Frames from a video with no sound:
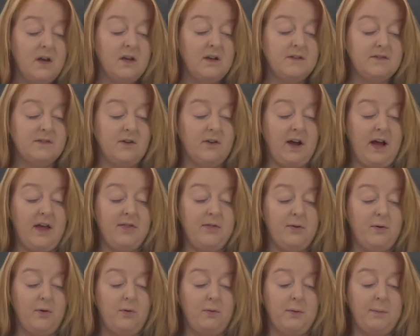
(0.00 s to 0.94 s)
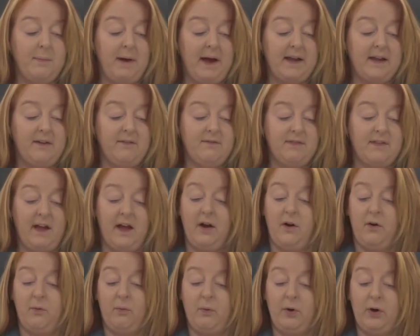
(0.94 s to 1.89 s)
So I thought we might give that
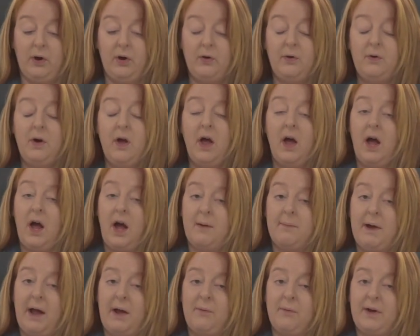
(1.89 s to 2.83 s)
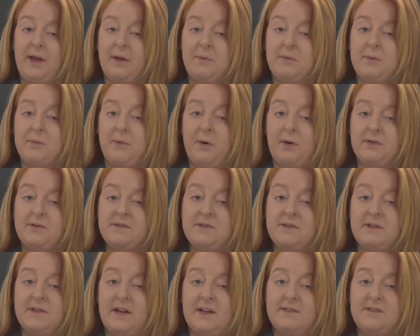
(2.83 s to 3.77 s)
a whirl. I will keep you
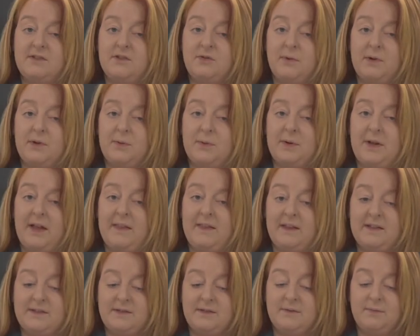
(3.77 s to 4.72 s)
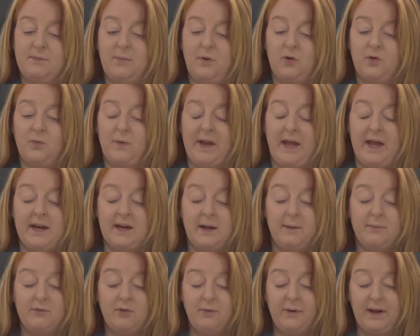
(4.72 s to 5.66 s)
posted as to whether or not that's what we end
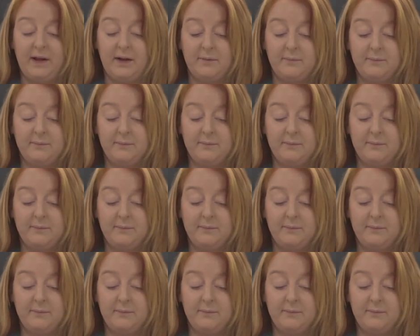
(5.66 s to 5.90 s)
up doing.